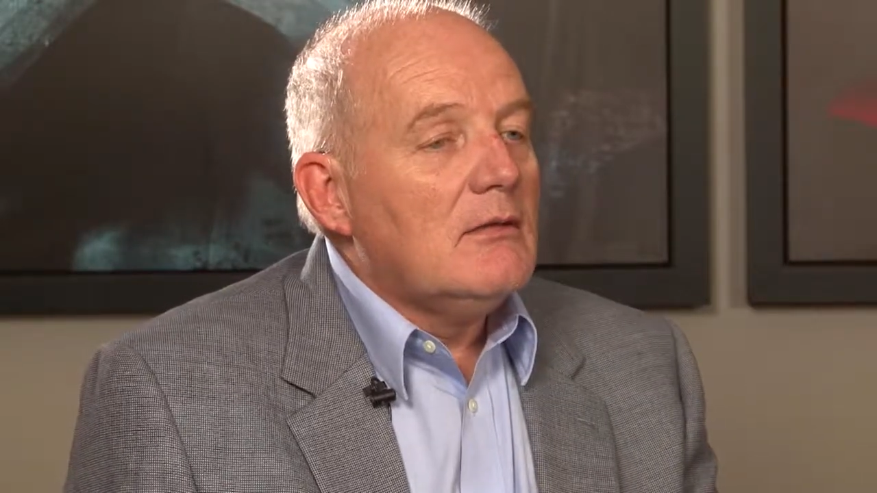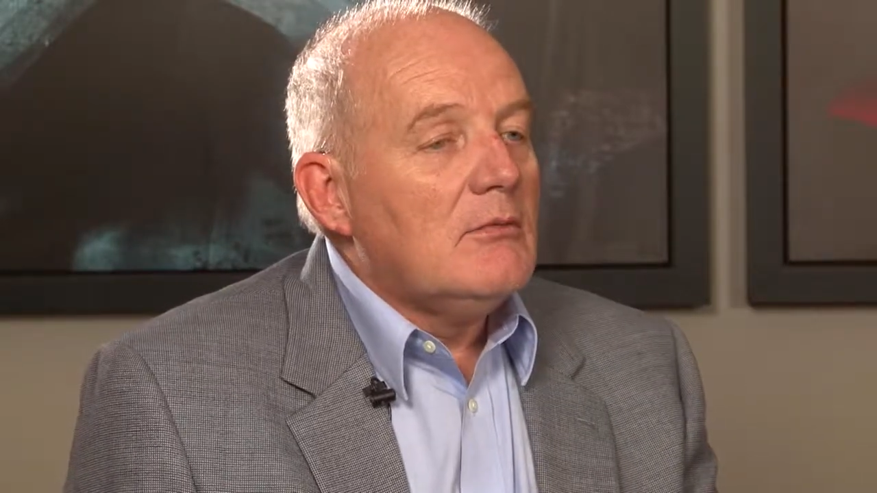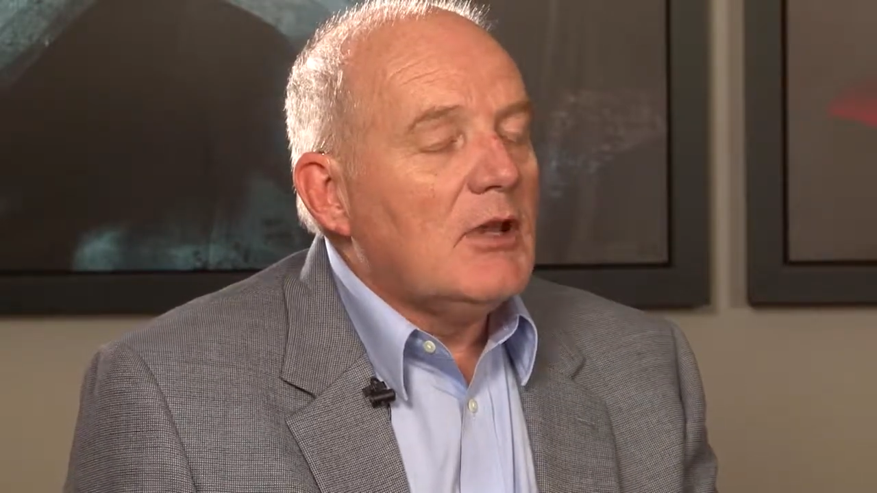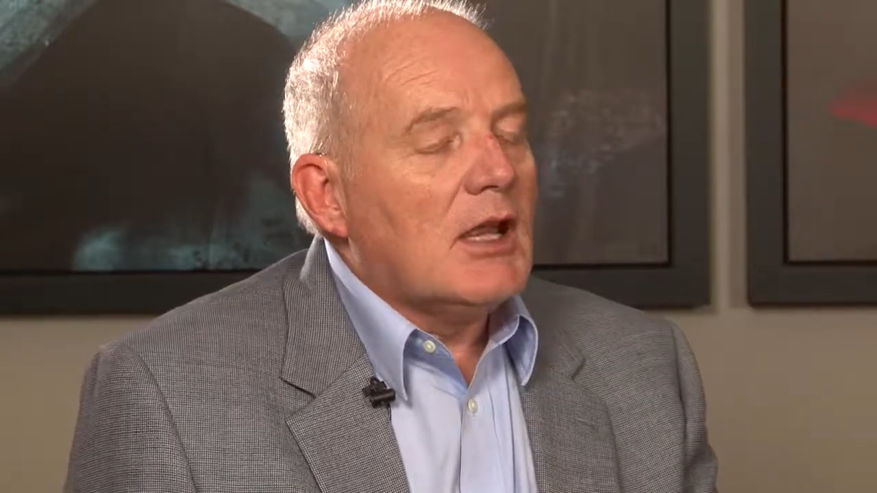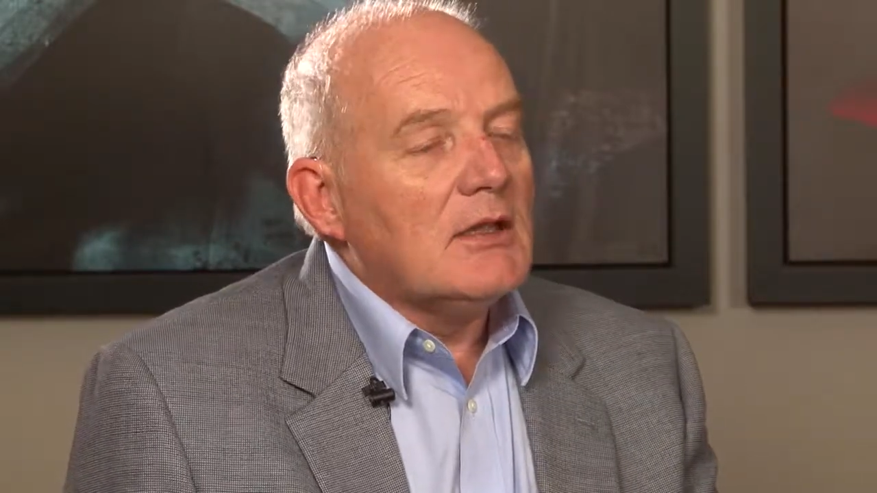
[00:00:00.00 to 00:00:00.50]

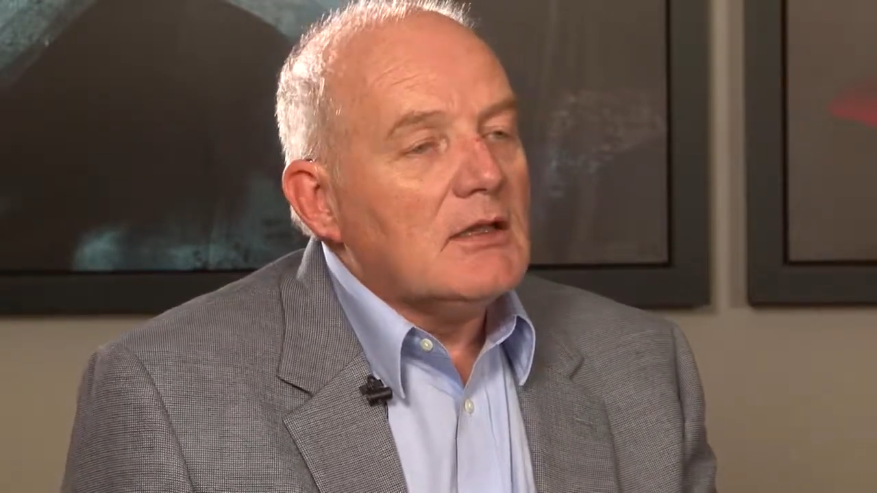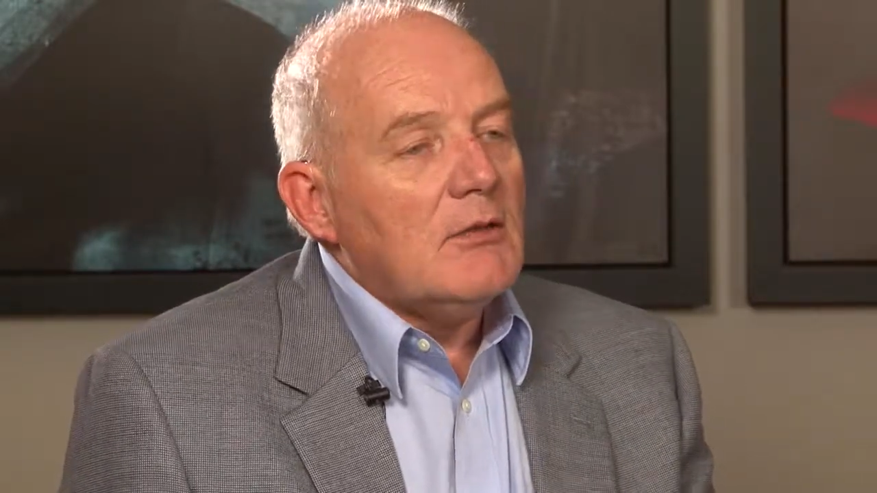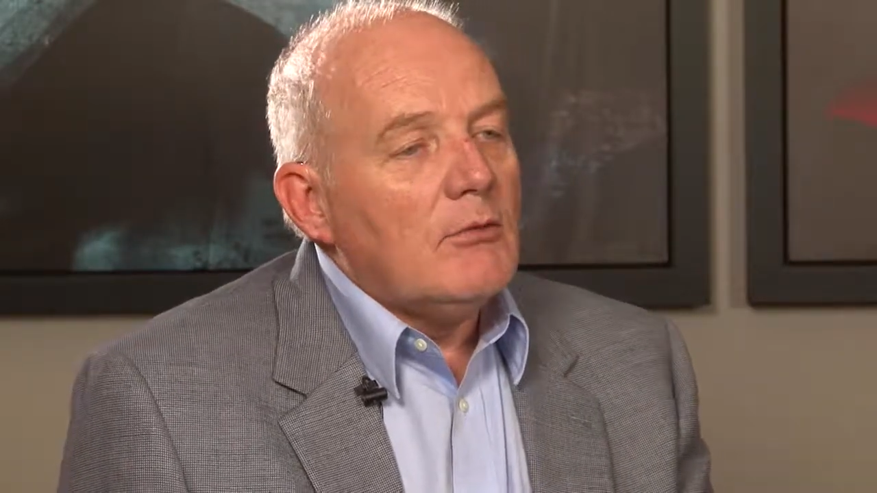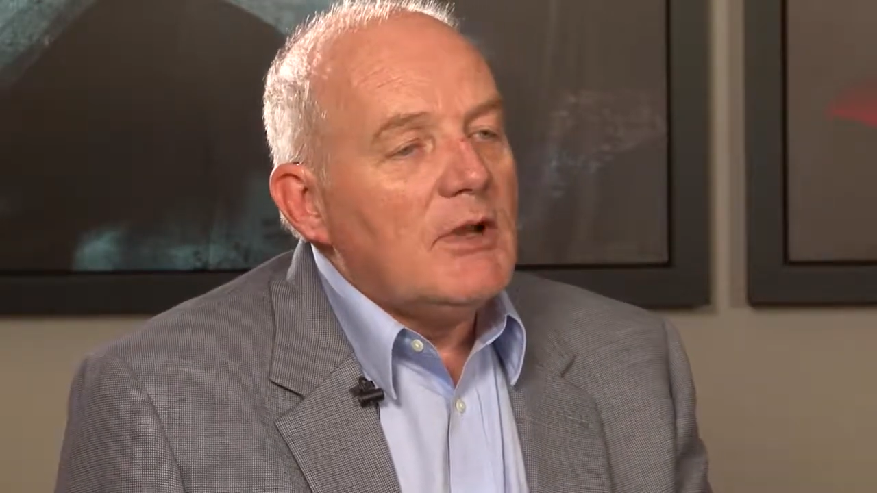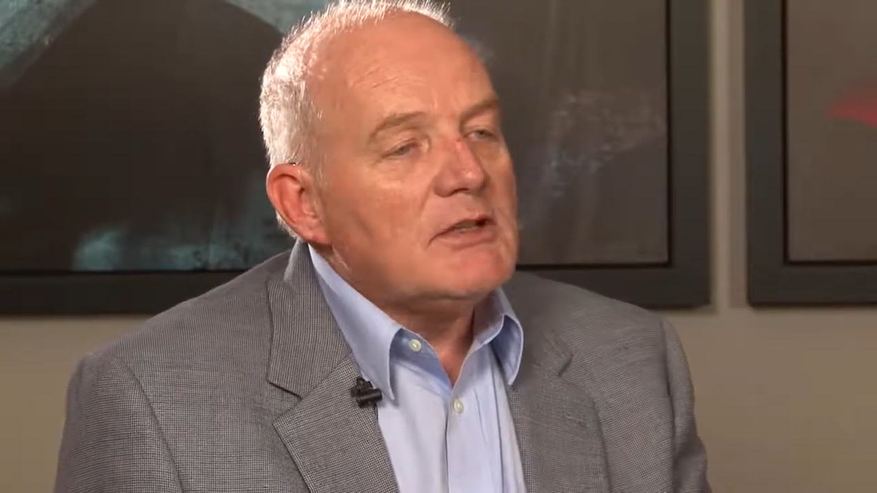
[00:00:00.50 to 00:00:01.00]
Because
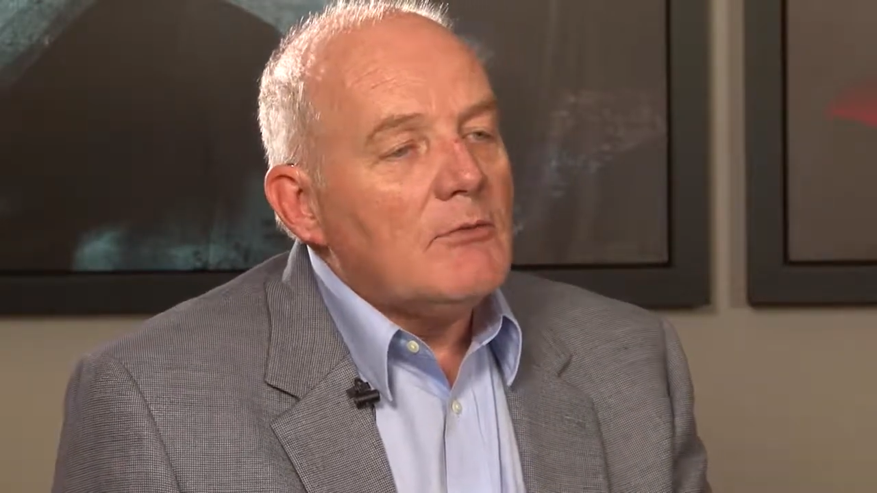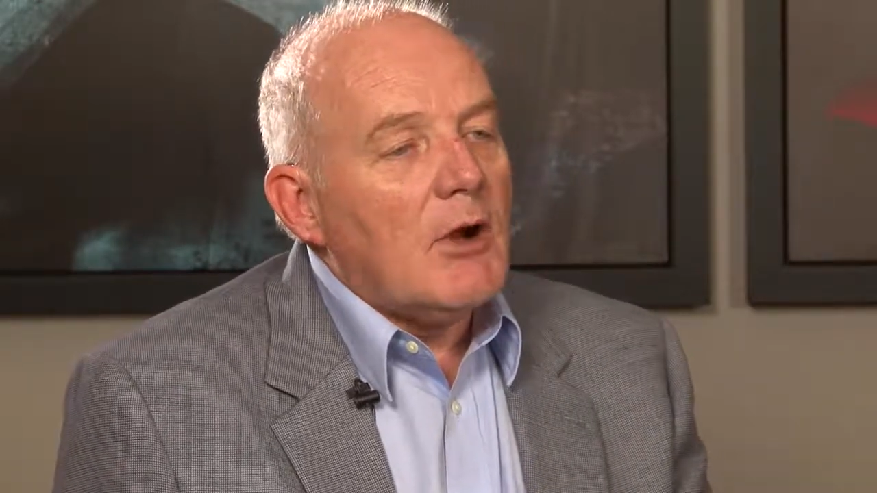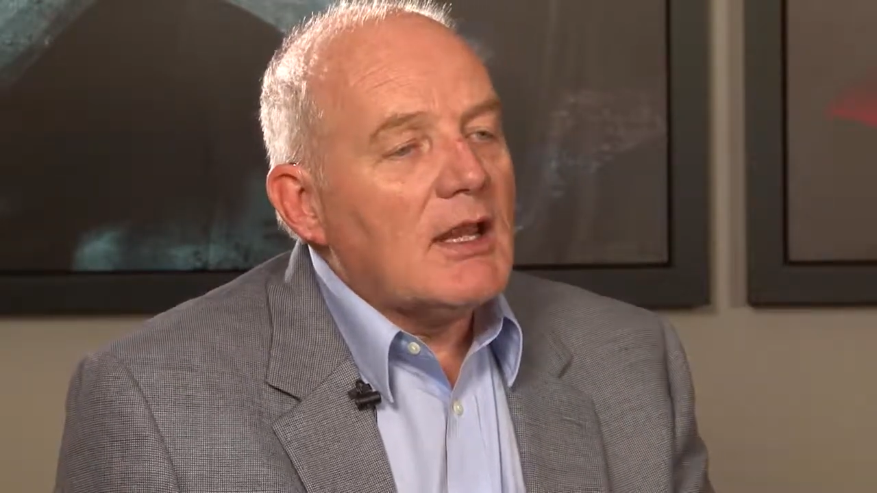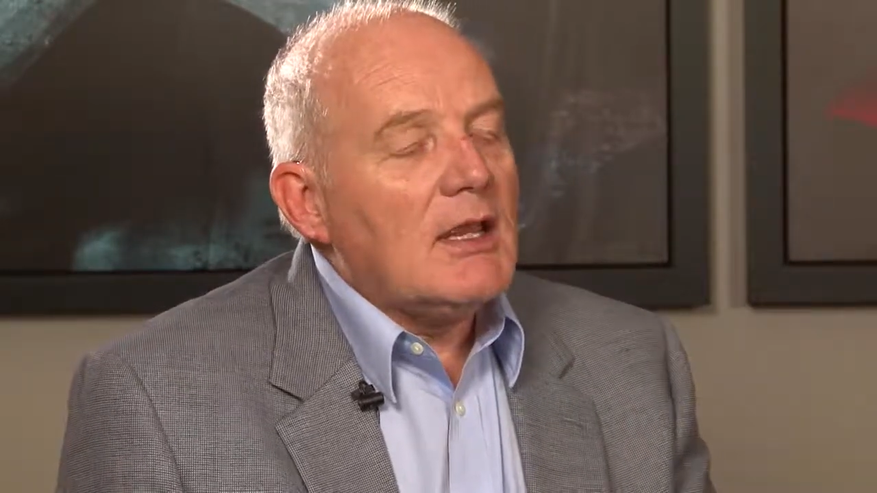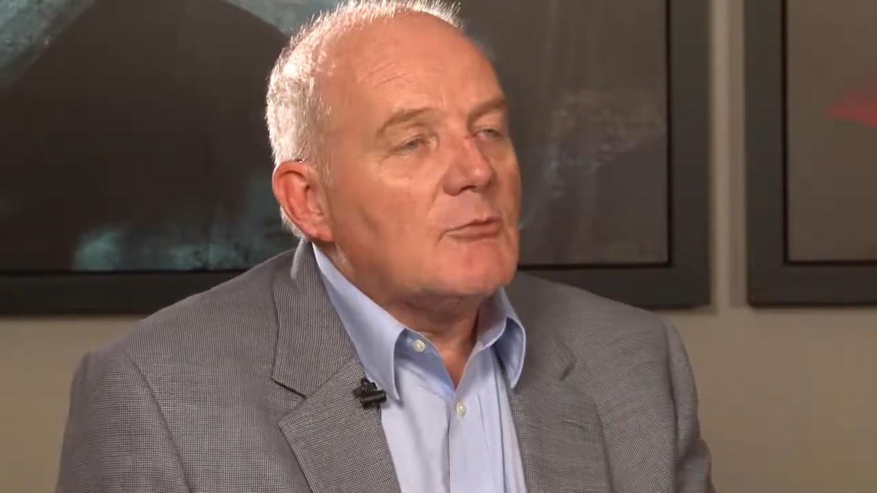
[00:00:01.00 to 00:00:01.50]
the reason you
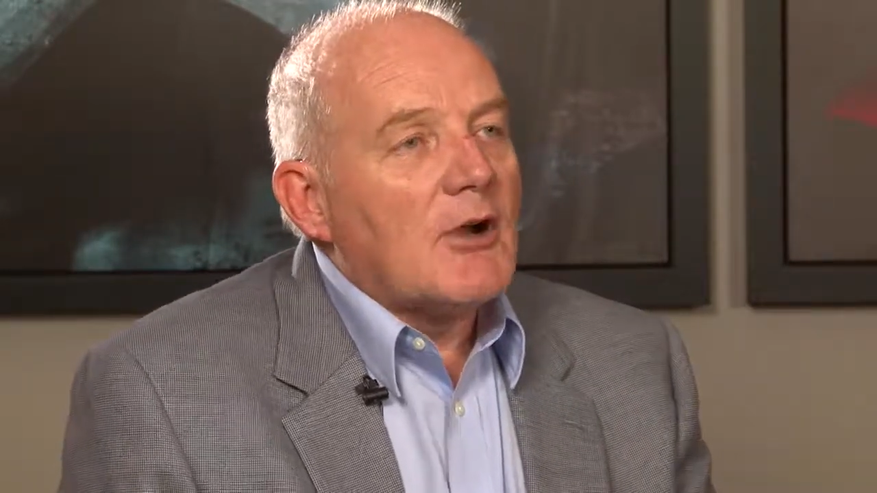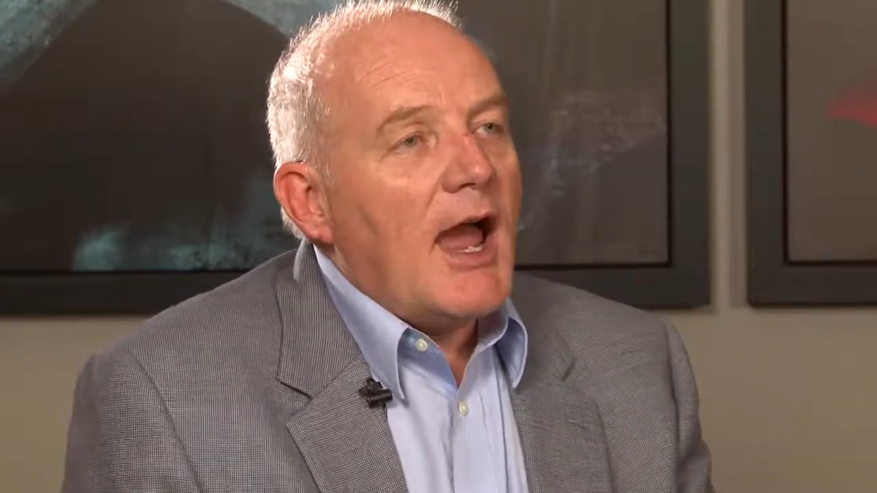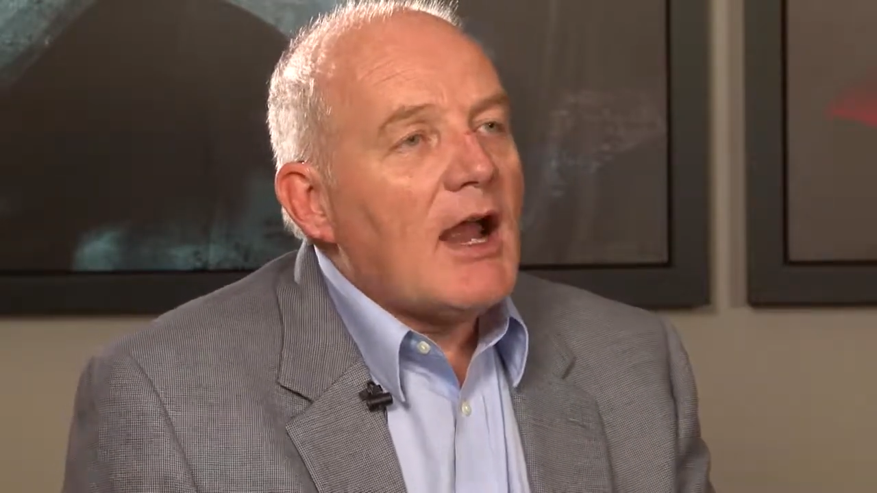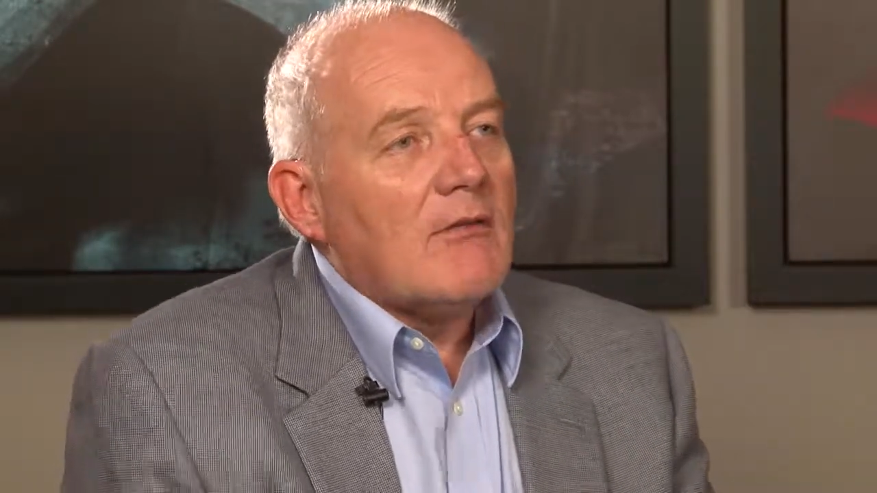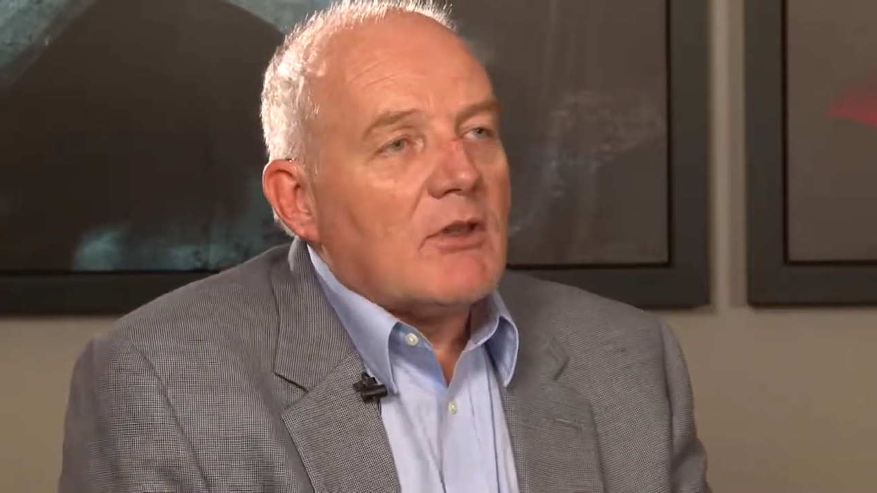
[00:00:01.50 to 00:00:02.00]
want to keep
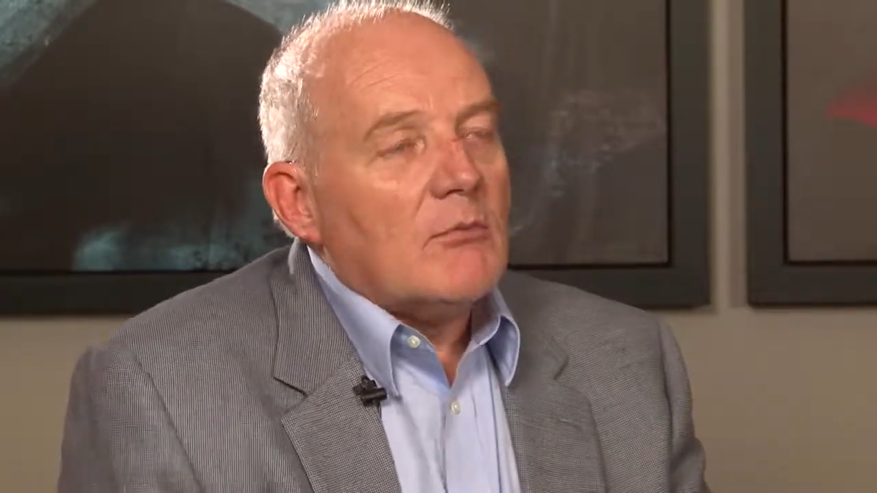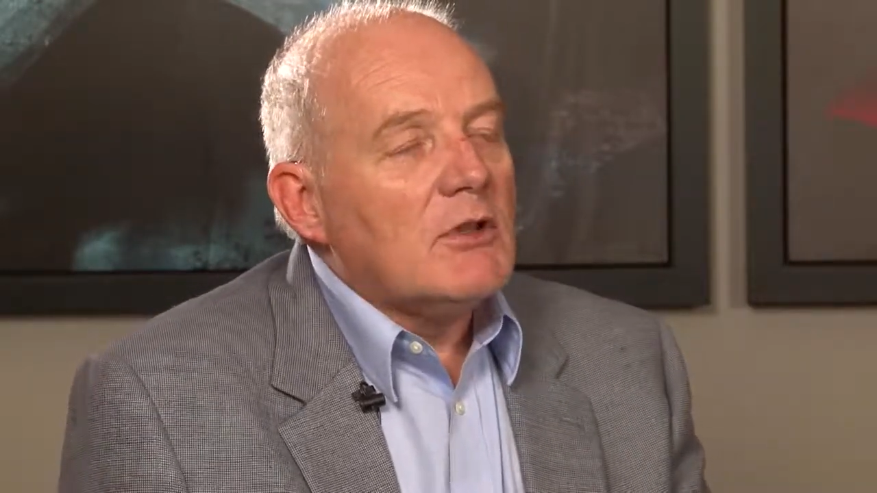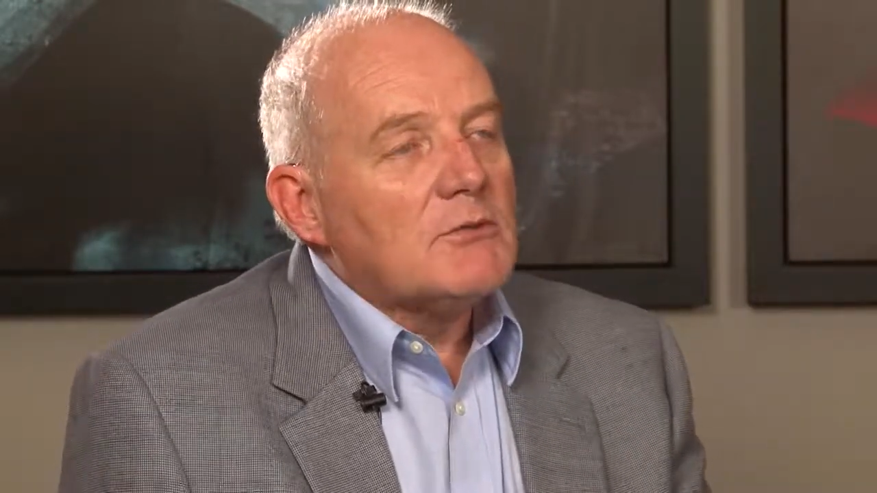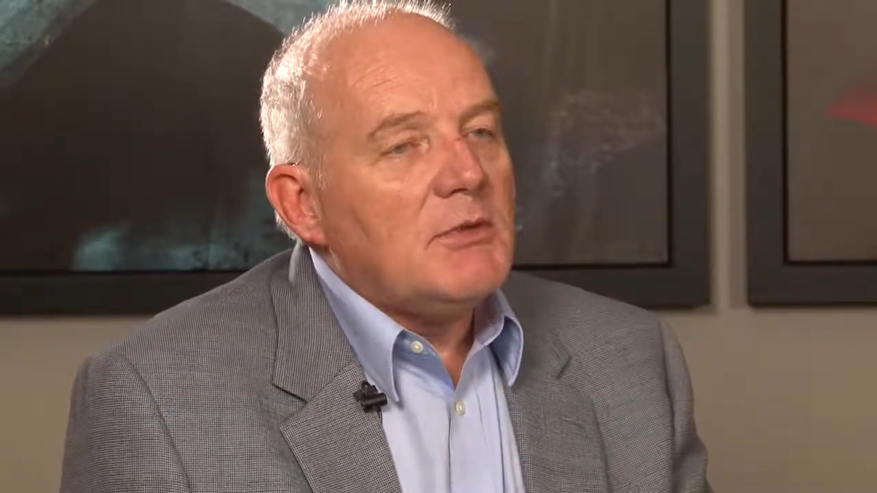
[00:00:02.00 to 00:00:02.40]
track of them is